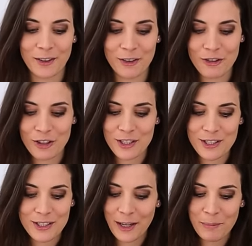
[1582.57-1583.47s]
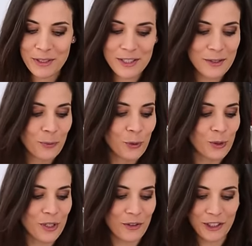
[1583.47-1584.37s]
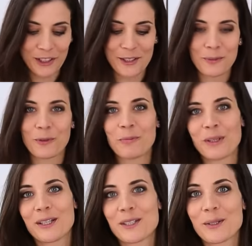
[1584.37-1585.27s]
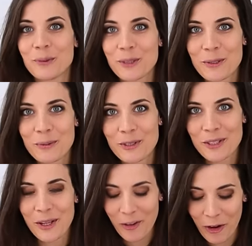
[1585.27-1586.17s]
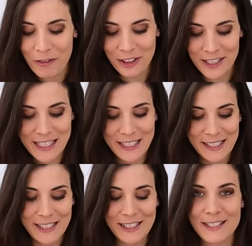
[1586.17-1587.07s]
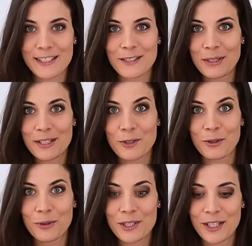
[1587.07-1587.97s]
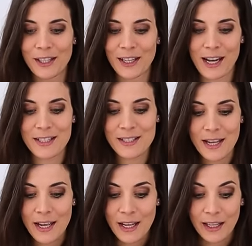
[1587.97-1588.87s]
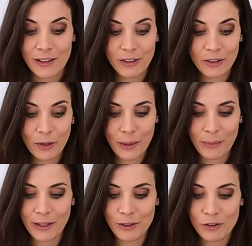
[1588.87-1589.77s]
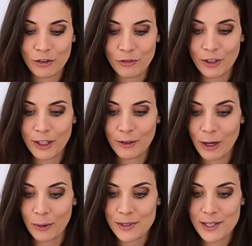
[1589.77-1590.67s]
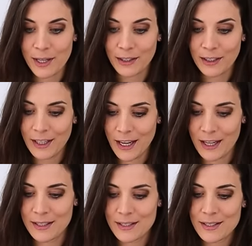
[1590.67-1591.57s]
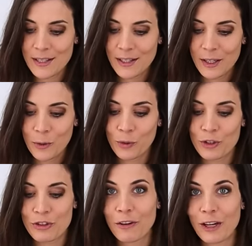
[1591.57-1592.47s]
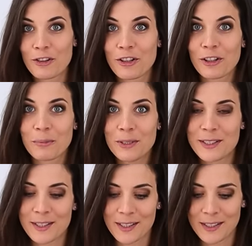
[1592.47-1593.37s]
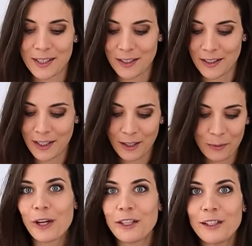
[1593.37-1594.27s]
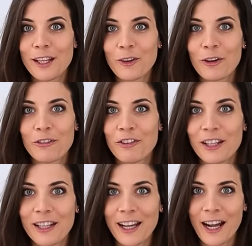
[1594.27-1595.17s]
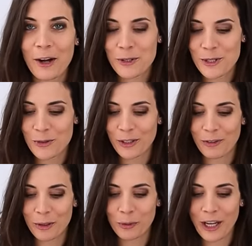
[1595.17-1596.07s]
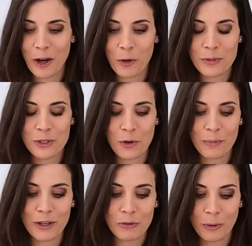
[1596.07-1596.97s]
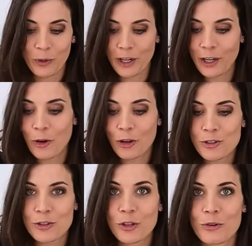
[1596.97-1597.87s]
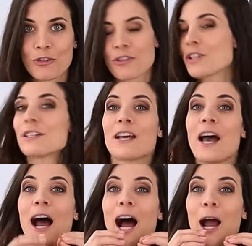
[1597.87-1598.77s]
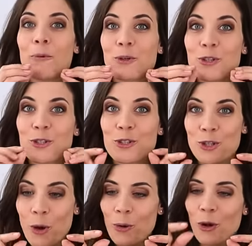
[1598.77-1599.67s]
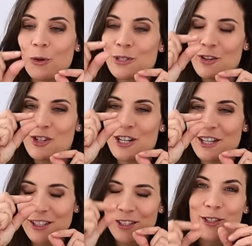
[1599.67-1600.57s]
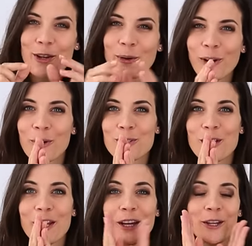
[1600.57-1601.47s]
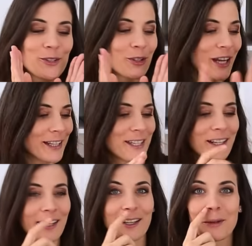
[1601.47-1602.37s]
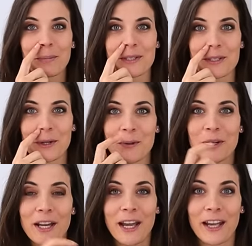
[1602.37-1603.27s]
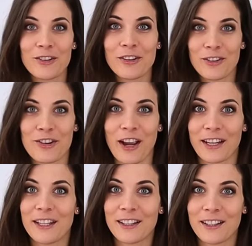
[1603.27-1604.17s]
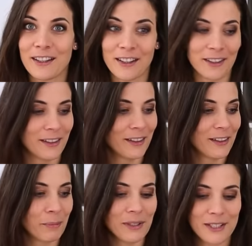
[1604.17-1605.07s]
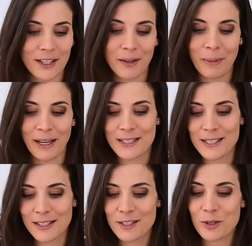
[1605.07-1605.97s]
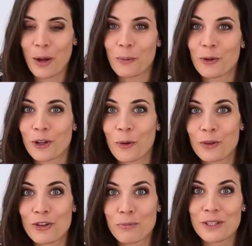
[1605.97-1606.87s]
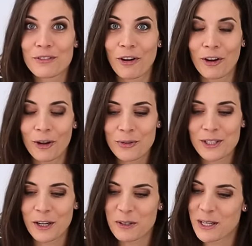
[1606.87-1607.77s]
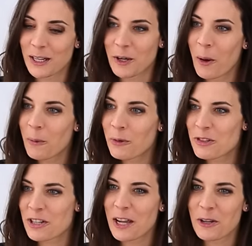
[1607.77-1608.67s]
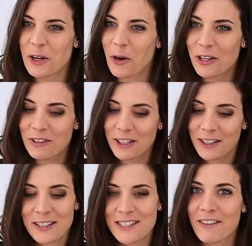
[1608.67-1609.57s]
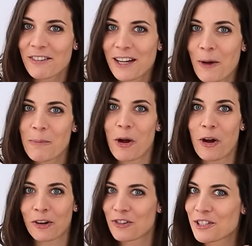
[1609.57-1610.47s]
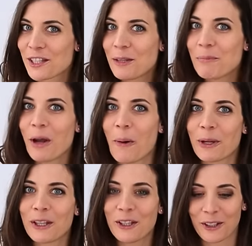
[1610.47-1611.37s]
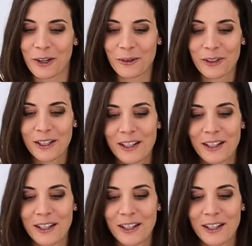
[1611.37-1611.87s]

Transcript: It's just, I missed water in this one, because the water was obviously the easiest, because you could see the lines, even though I managed to figure out at the end which direction the pieces are turned. Like, why did I not figure that out sooner? It would help so much. But when I got to those trees, I was so close, literally so close to getting another puzzle and checking the piece cut pattern so I would know which piece follows. And I was like, no, Jeanette, you're not even at the 7 hour mark, just keep going, you know.